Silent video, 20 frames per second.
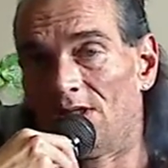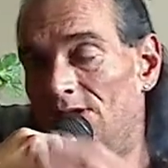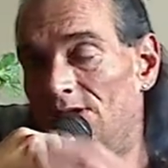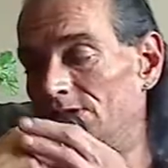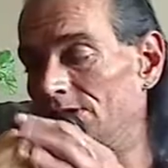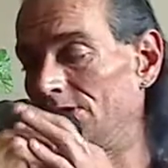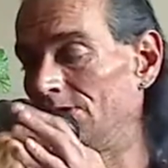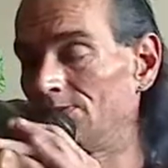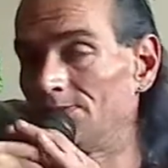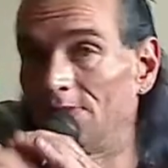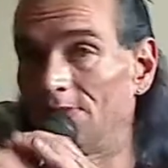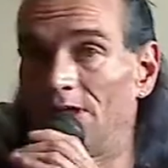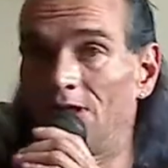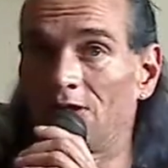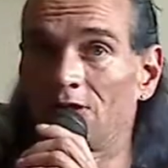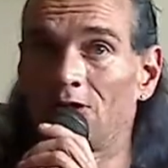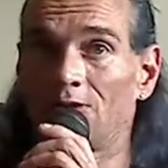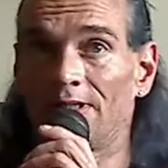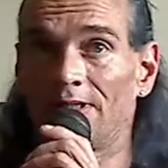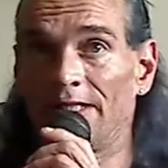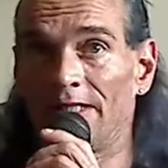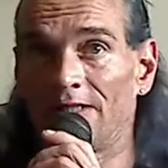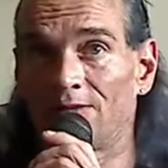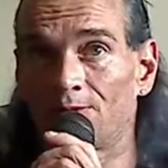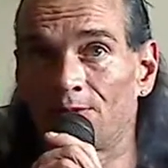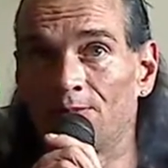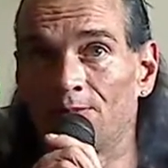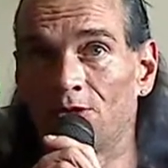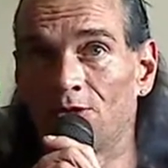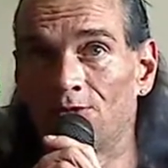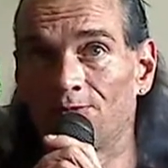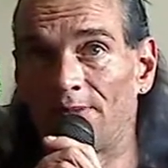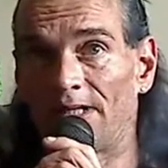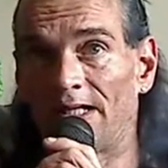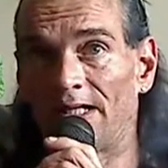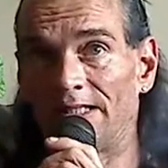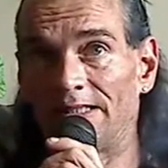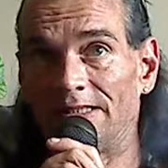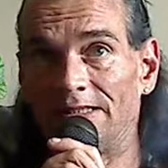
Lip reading: So I'll go ahead and remove my